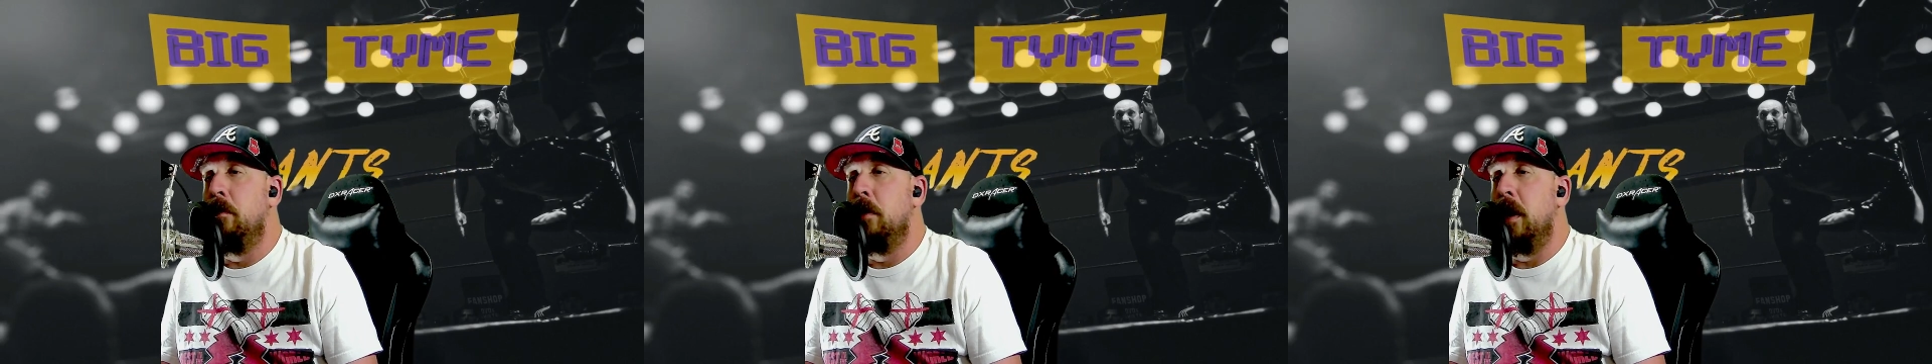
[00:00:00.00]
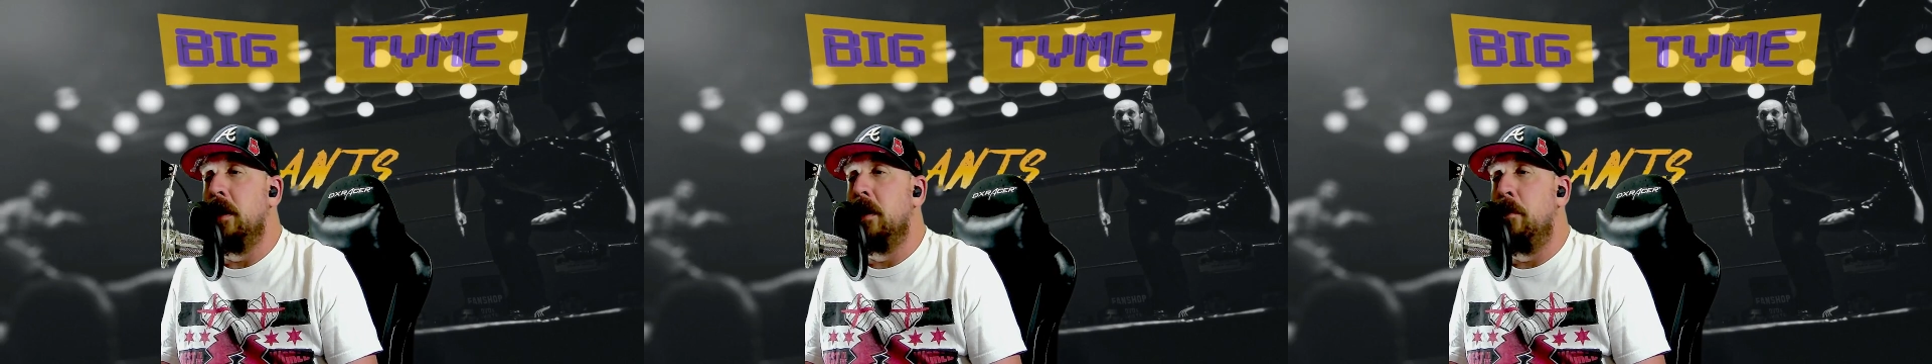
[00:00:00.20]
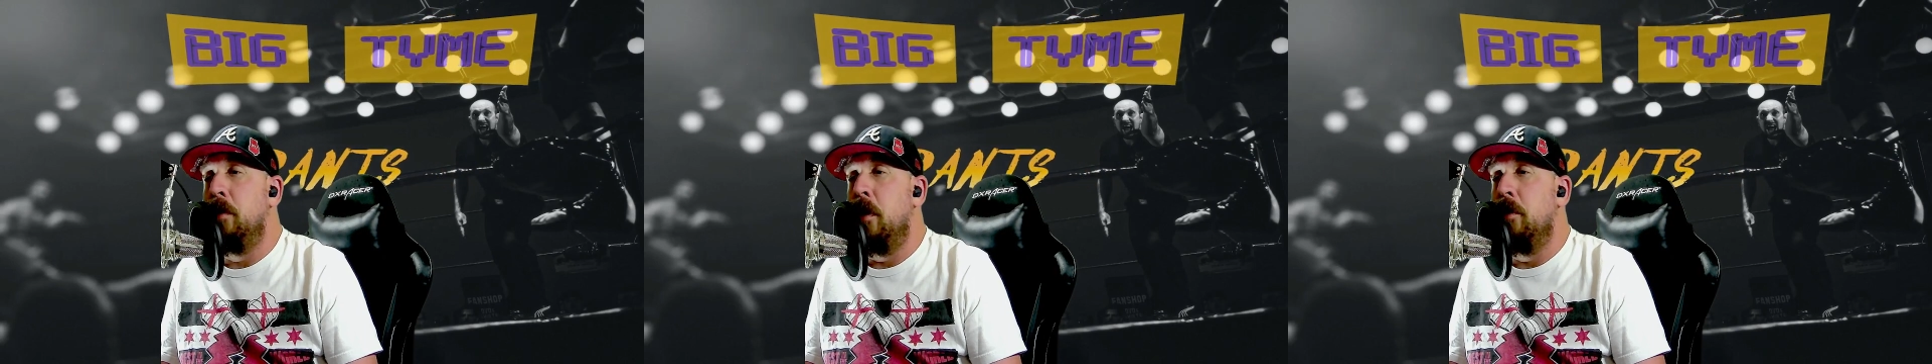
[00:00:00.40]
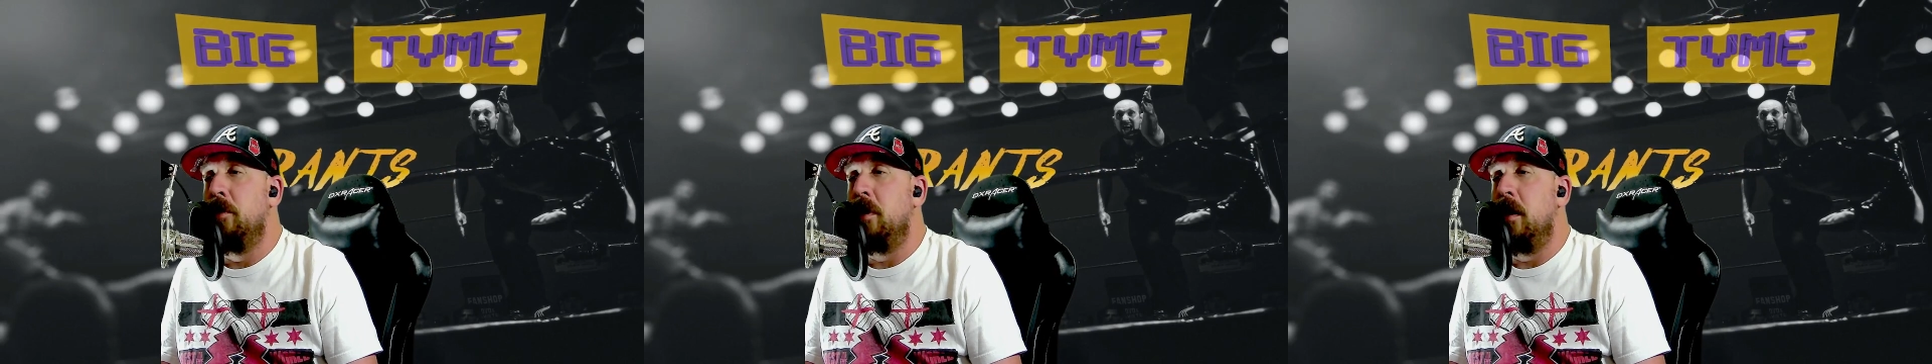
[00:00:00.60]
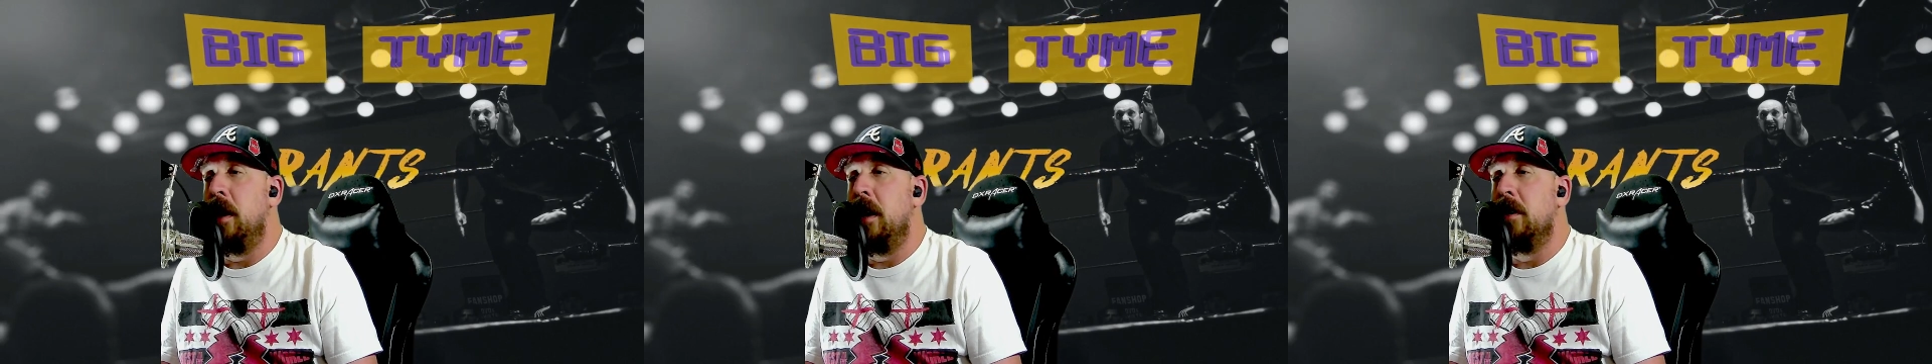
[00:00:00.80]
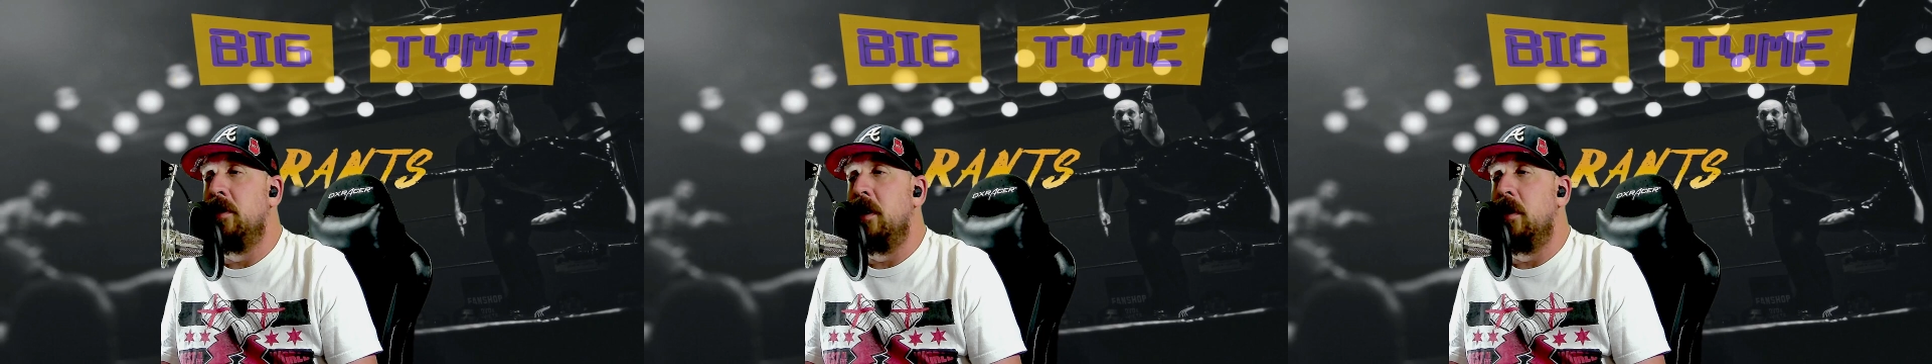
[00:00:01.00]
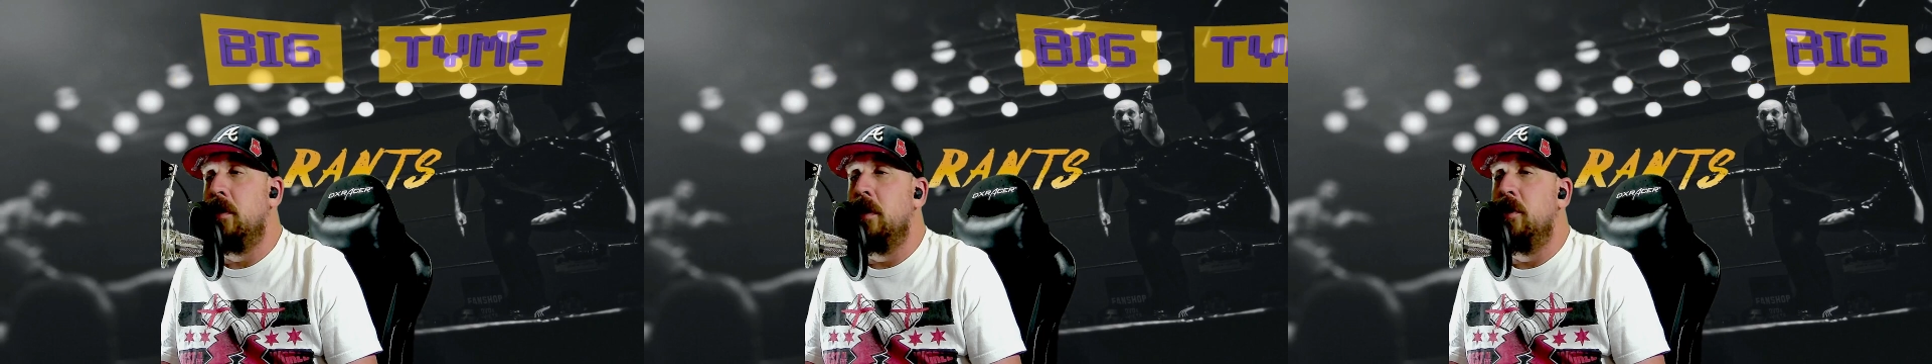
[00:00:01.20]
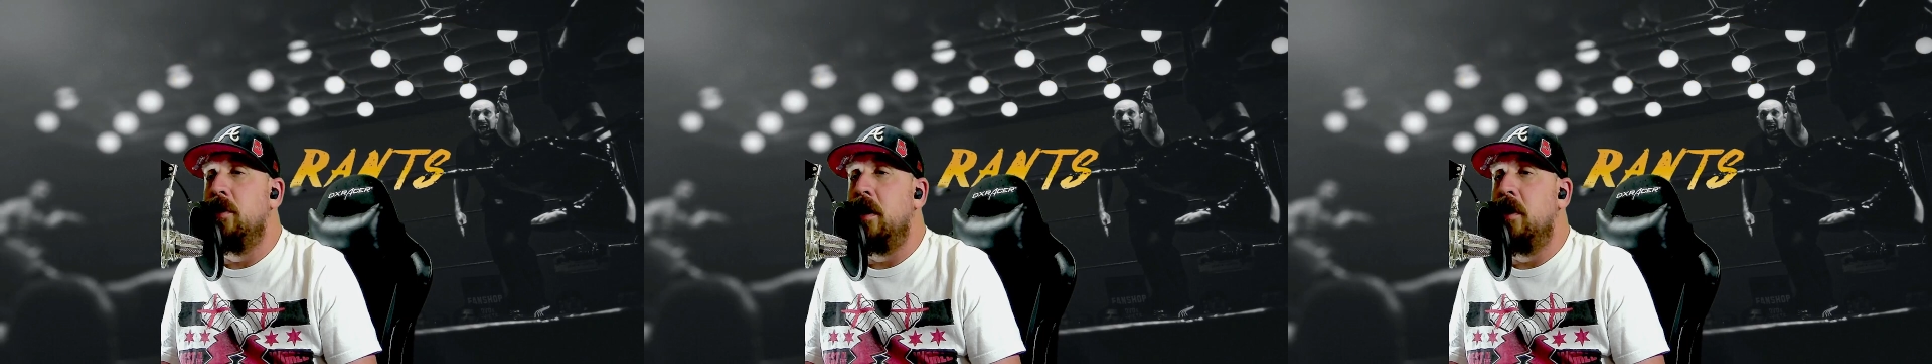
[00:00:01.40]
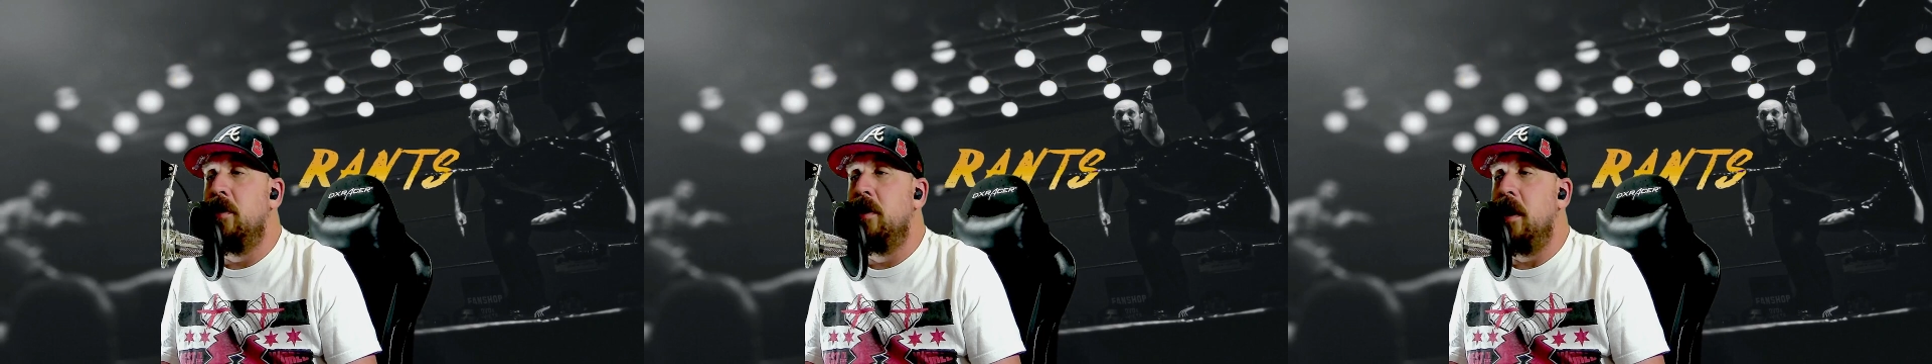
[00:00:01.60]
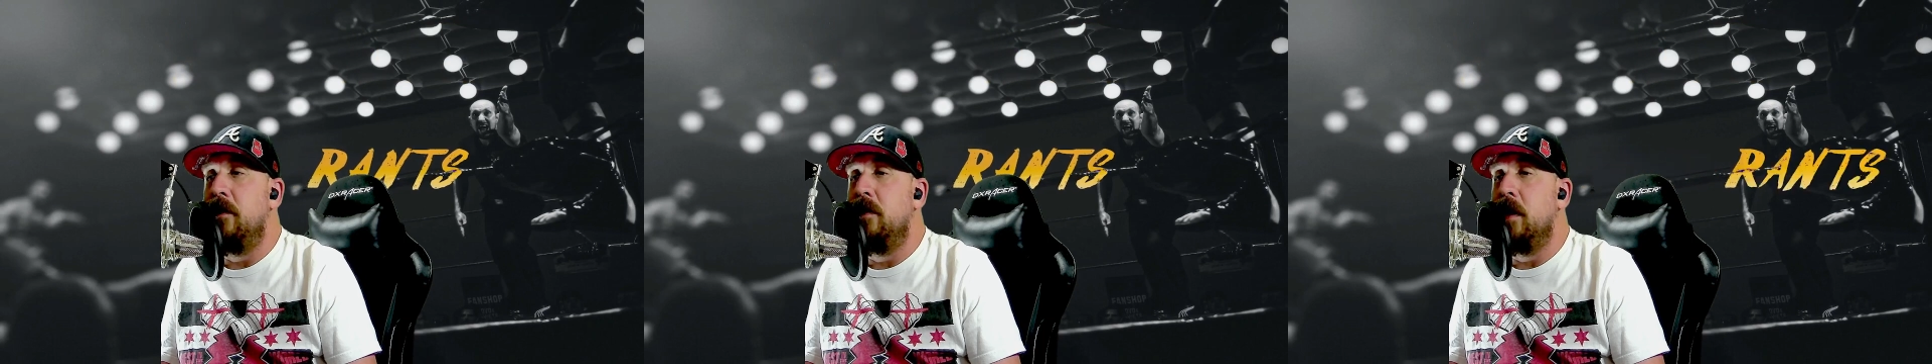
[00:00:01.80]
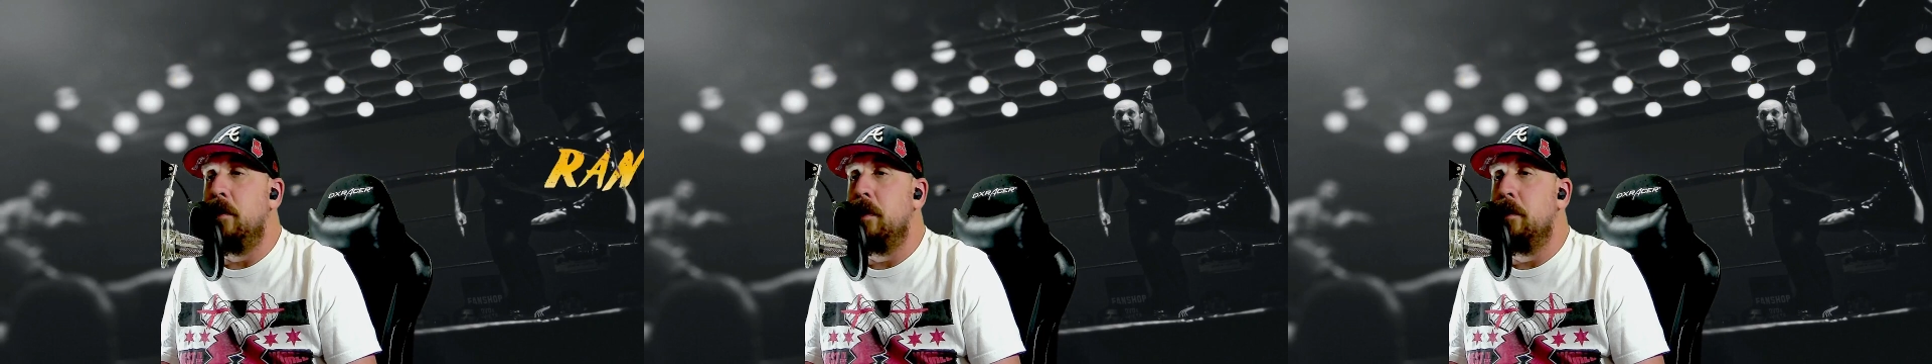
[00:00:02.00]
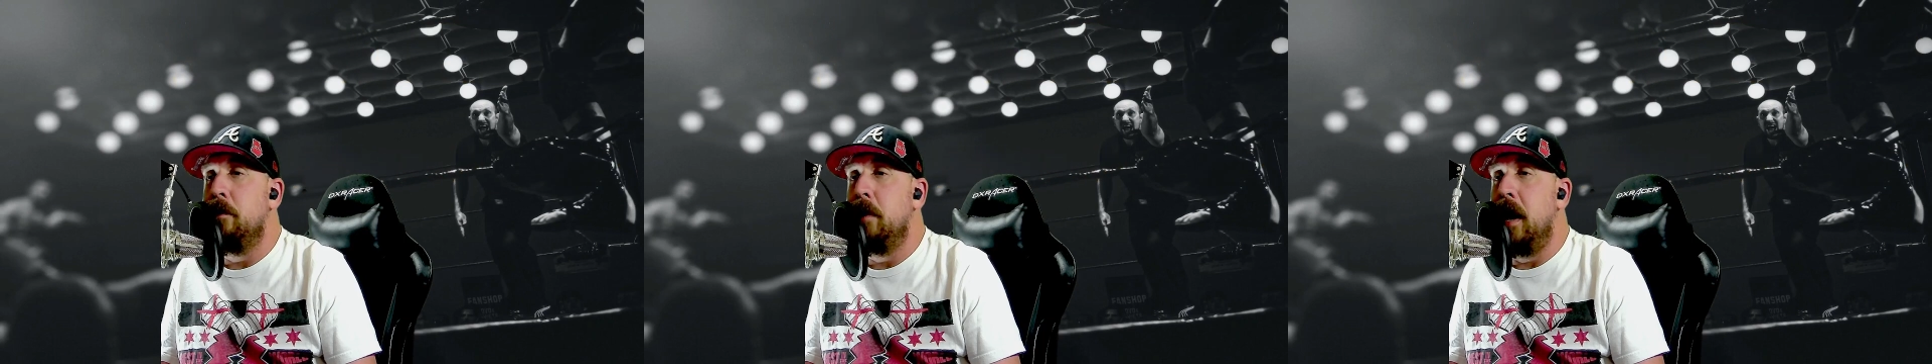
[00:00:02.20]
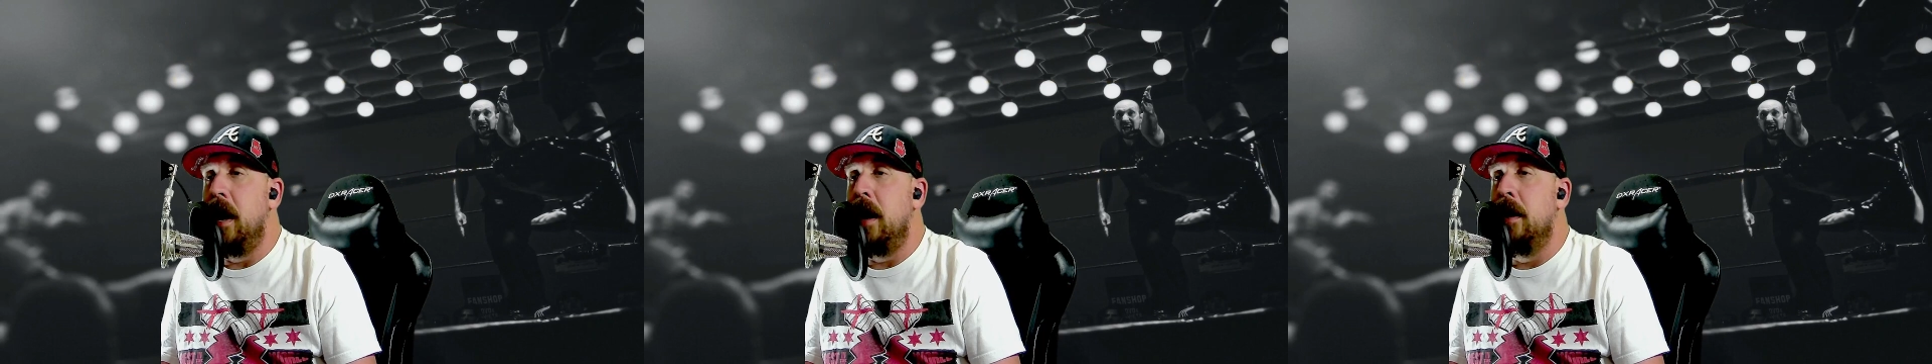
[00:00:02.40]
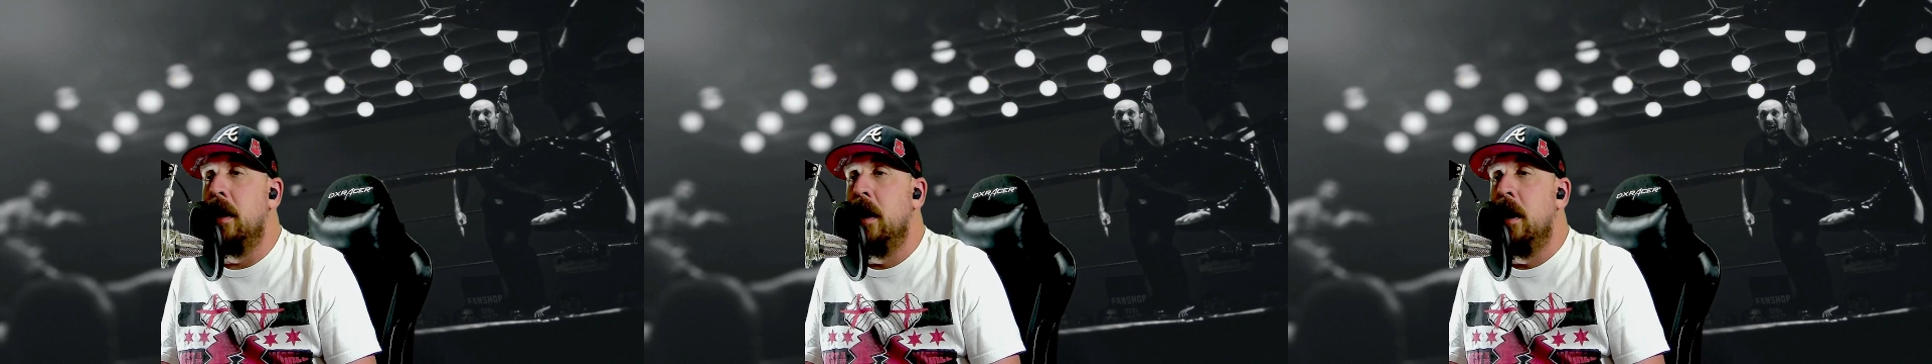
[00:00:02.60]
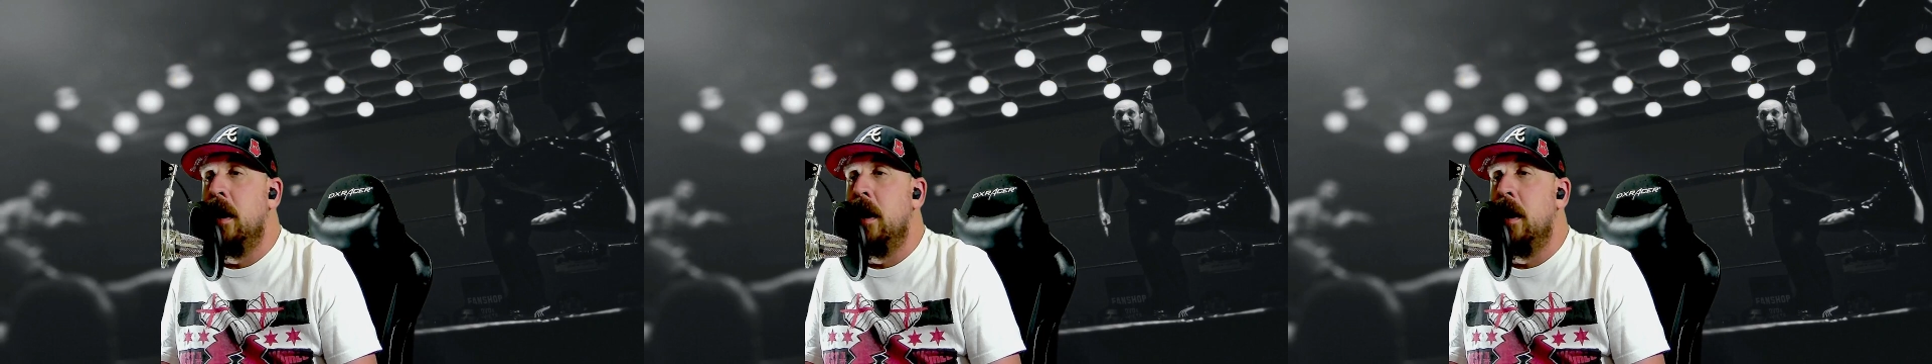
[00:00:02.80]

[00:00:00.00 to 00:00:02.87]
liked a post on X that criticized Stephanie McMahon.